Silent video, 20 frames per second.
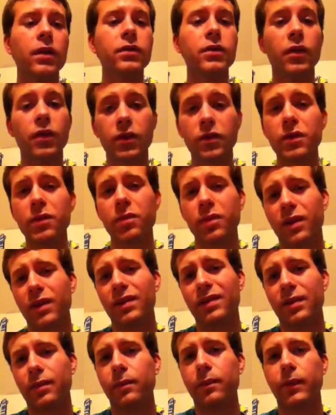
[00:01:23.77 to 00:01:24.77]
So those are
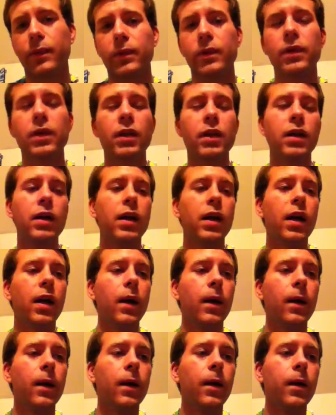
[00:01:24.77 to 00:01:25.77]
pretty simple.
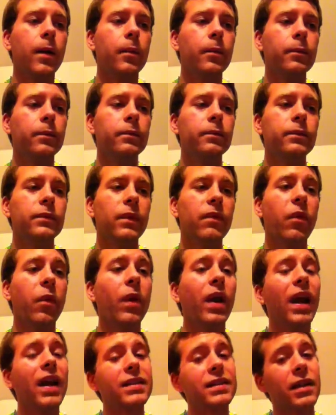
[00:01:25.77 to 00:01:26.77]
If
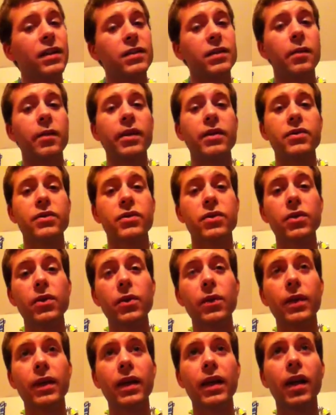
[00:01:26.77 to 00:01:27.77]
you want to ask how somebody's
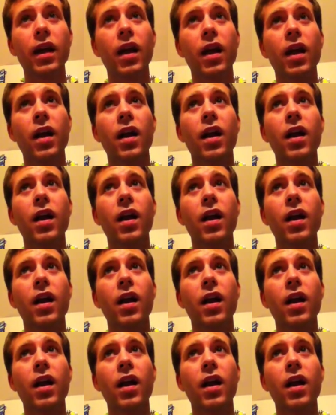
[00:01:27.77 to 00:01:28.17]
doing,